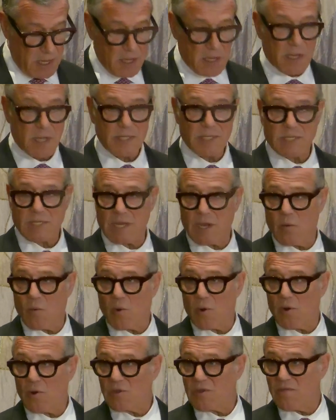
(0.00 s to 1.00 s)
can see a
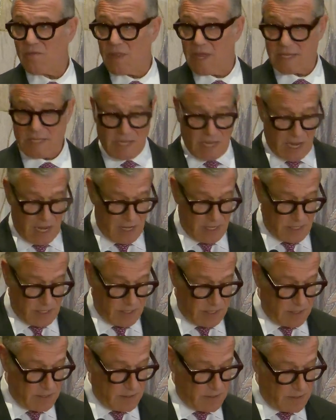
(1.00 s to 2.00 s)
world of less
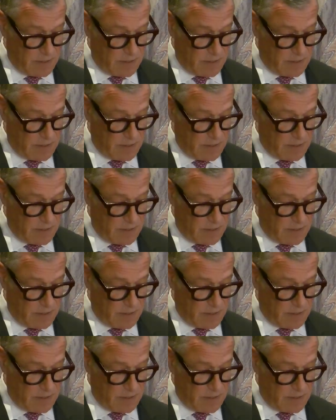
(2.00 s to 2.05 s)
hate.